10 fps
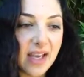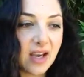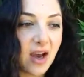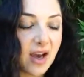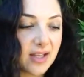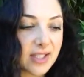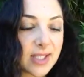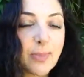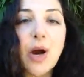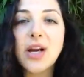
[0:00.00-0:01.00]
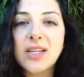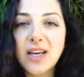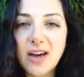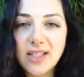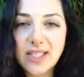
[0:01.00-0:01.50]
got sparked, it
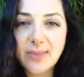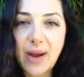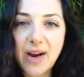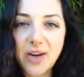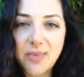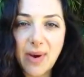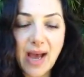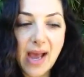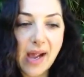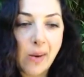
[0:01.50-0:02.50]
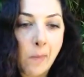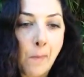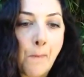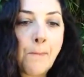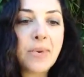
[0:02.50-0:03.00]
got inspired by
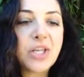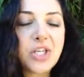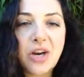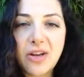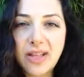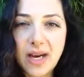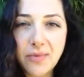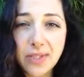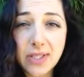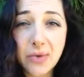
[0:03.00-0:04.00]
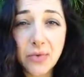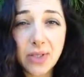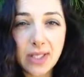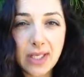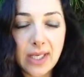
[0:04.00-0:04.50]
me sharing that I was in a
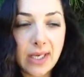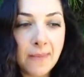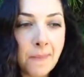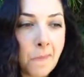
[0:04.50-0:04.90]
really